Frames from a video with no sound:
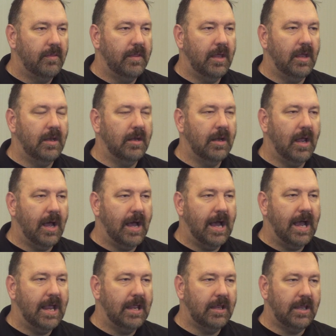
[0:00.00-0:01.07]
then
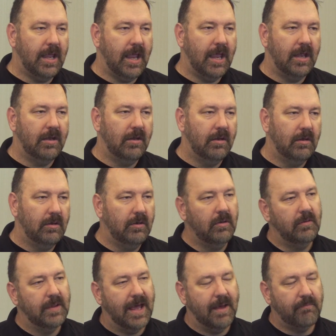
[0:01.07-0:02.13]
I can
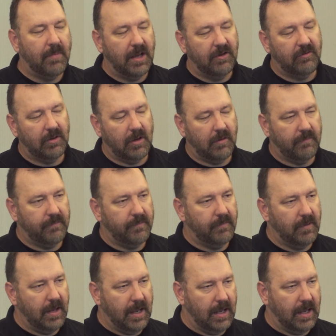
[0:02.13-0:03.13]
do that myself.